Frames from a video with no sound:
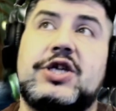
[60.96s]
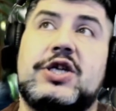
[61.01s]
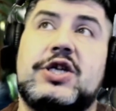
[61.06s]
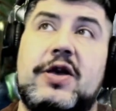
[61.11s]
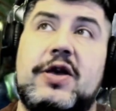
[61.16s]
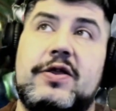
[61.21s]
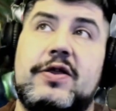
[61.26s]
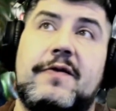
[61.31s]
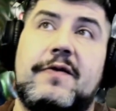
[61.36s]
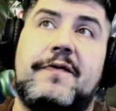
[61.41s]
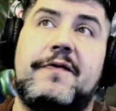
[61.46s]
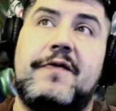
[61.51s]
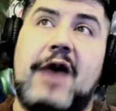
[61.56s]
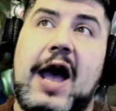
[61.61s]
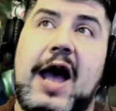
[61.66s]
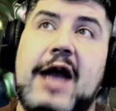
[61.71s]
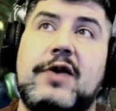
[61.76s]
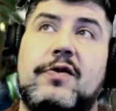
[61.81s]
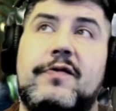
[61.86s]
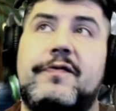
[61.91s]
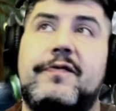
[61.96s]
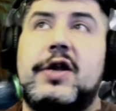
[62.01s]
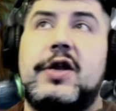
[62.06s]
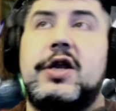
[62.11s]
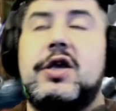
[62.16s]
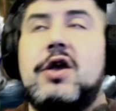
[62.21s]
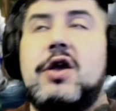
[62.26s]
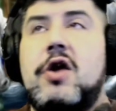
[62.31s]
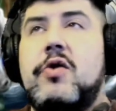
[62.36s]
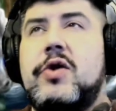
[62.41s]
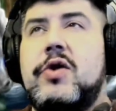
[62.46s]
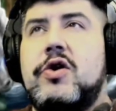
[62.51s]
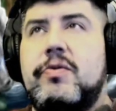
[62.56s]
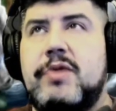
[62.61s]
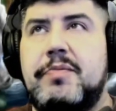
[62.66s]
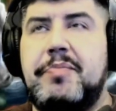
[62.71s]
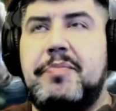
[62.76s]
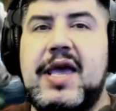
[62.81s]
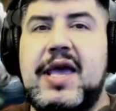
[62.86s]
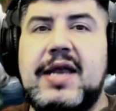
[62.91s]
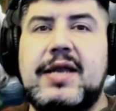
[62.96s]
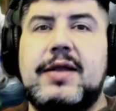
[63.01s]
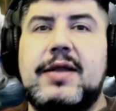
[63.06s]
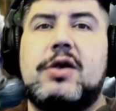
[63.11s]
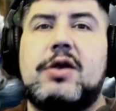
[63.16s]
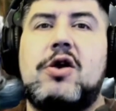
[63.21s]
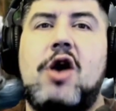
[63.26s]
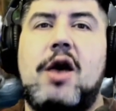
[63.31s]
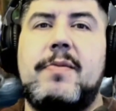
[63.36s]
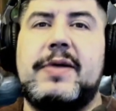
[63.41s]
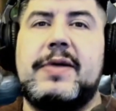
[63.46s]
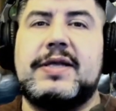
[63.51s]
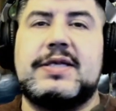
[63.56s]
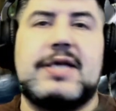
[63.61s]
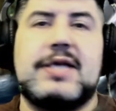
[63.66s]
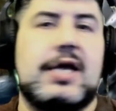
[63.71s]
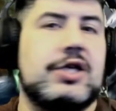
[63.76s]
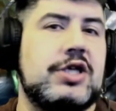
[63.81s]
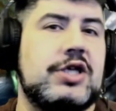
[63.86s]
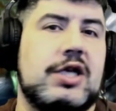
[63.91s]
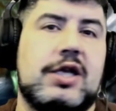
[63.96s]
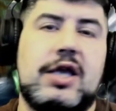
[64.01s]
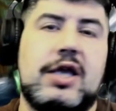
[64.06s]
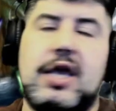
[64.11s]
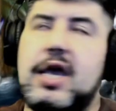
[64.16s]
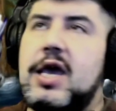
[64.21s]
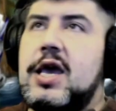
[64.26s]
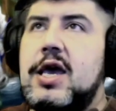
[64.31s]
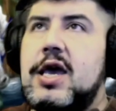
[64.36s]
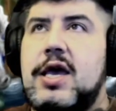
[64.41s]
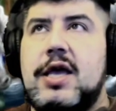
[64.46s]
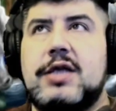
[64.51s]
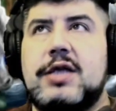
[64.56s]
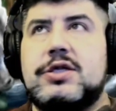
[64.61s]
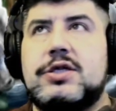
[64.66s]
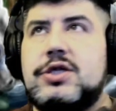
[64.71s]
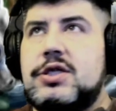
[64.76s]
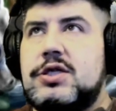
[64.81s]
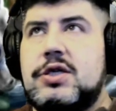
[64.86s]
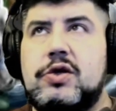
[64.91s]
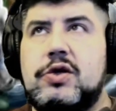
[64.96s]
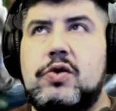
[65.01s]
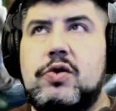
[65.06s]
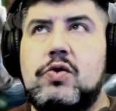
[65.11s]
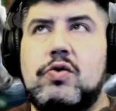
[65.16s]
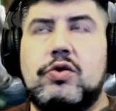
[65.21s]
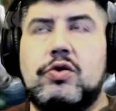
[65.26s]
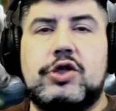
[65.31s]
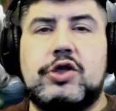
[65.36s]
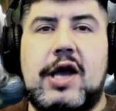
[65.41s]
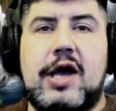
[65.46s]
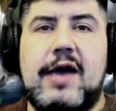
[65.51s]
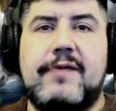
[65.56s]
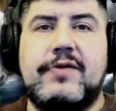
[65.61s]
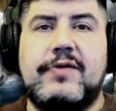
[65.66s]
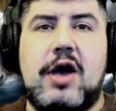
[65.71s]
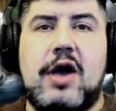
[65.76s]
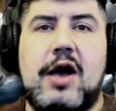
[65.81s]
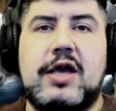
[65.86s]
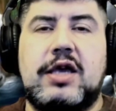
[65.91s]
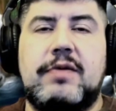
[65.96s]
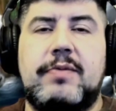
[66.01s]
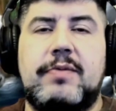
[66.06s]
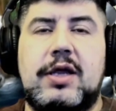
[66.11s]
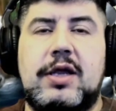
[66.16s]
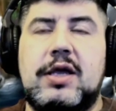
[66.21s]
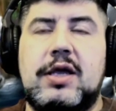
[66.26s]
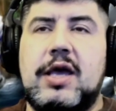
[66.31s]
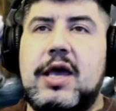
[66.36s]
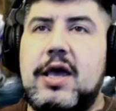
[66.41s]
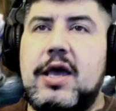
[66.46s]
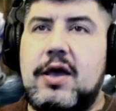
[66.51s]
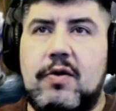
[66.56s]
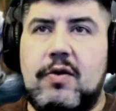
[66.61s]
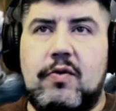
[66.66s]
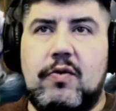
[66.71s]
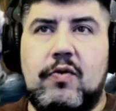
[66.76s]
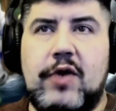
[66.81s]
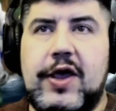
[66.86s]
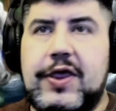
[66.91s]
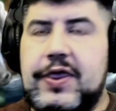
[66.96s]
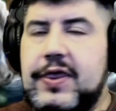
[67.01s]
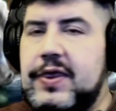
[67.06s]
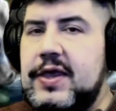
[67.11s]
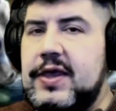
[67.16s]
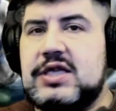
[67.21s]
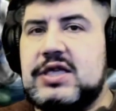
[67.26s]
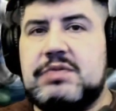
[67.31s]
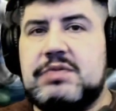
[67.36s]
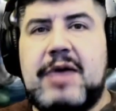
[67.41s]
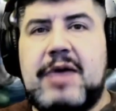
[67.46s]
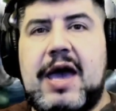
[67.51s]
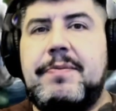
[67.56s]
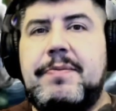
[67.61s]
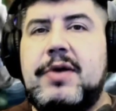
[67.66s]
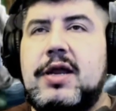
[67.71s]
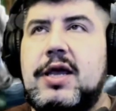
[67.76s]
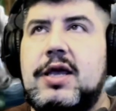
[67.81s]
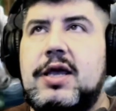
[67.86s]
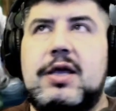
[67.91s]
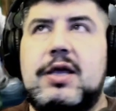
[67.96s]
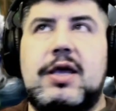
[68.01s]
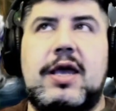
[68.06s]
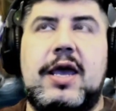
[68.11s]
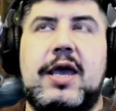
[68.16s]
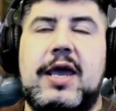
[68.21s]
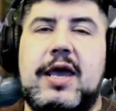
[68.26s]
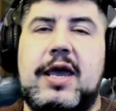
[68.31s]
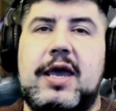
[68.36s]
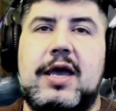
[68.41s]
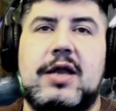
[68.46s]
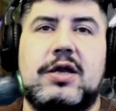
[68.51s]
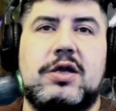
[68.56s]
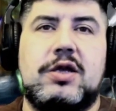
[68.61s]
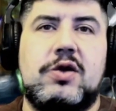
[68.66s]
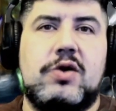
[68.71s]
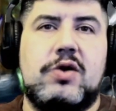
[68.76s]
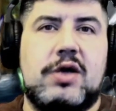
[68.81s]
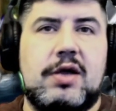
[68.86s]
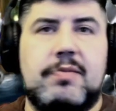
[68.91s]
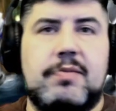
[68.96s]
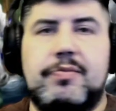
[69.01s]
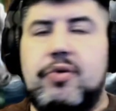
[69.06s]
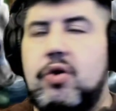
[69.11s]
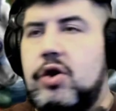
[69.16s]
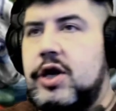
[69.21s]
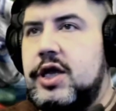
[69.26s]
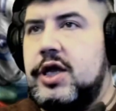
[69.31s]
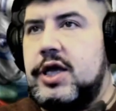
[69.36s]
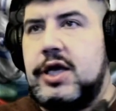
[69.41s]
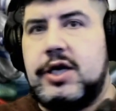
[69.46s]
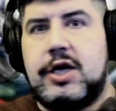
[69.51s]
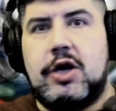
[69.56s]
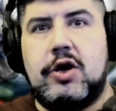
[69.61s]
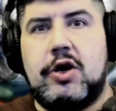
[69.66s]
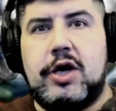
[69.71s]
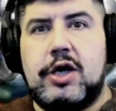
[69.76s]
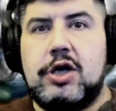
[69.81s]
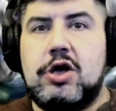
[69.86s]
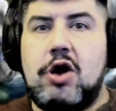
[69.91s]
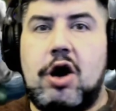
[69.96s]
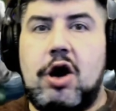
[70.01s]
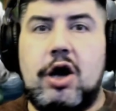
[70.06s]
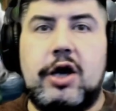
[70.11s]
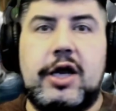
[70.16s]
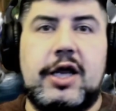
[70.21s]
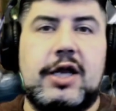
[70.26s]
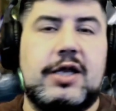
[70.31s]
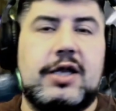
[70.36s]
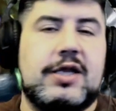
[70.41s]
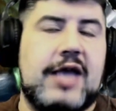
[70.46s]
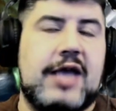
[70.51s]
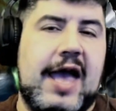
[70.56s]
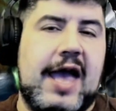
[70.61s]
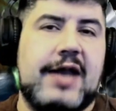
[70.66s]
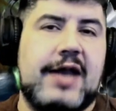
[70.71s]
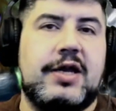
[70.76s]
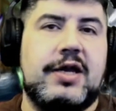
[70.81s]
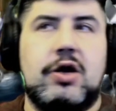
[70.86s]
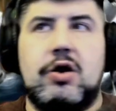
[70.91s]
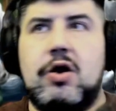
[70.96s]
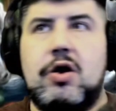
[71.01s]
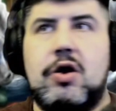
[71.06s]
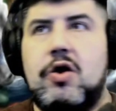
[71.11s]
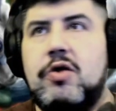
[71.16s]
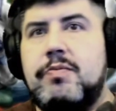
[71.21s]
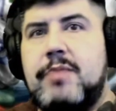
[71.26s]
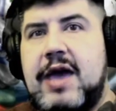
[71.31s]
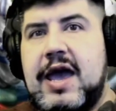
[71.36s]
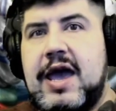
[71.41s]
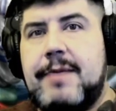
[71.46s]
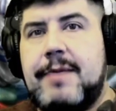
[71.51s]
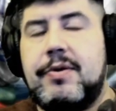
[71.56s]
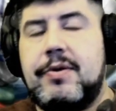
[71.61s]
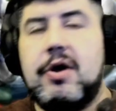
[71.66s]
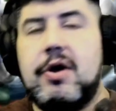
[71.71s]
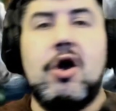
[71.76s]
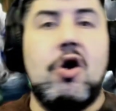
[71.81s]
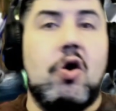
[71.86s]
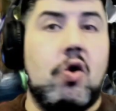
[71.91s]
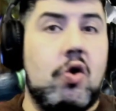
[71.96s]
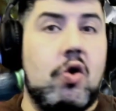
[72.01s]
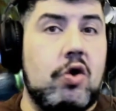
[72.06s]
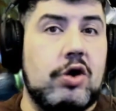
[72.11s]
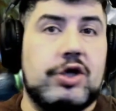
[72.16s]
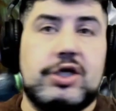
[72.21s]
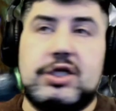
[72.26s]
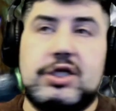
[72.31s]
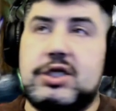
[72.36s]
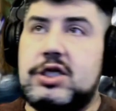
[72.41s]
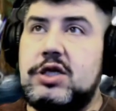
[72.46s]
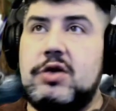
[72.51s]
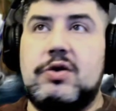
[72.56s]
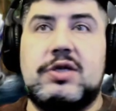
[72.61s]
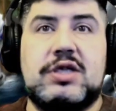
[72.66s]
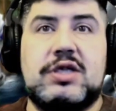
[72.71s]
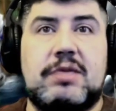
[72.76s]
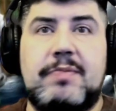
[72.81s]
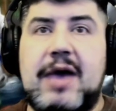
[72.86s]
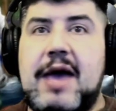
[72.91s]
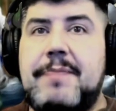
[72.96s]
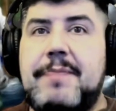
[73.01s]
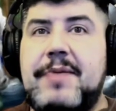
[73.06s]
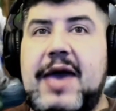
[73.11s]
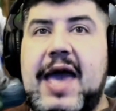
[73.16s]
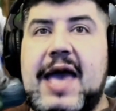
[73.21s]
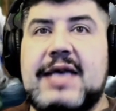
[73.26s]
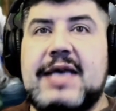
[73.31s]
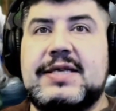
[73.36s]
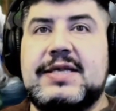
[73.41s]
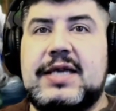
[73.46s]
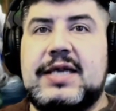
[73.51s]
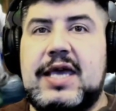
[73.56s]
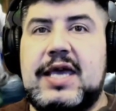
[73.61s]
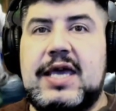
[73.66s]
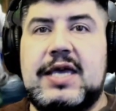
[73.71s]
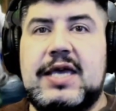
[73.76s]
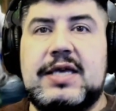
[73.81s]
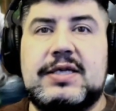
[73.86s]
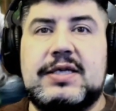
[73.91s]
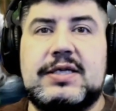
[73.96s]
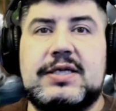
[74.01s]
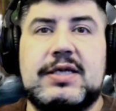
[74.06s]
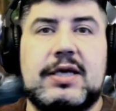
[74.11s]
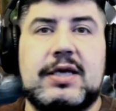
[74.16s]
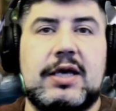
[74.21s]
of the final video. It'll be pinned in the comment section. It's just a Google Drive document with this map in it, and you can import it into your Inkarnate to add to your own map, or just use the map as it is,